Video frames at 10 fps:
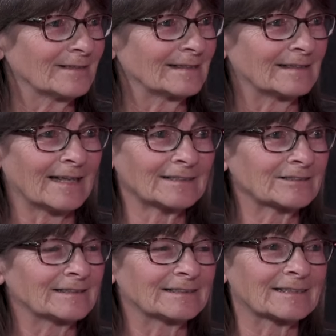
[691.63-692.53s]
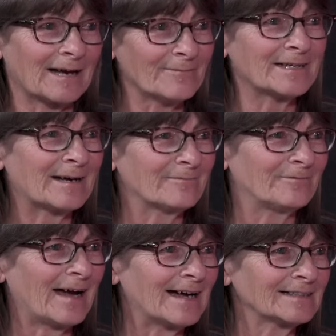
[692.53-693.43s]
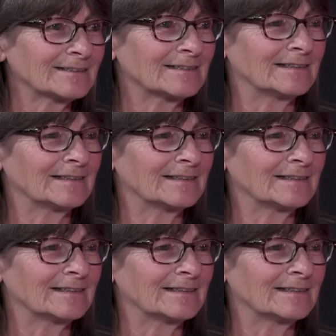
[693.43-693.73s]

the election? It's coming up fast.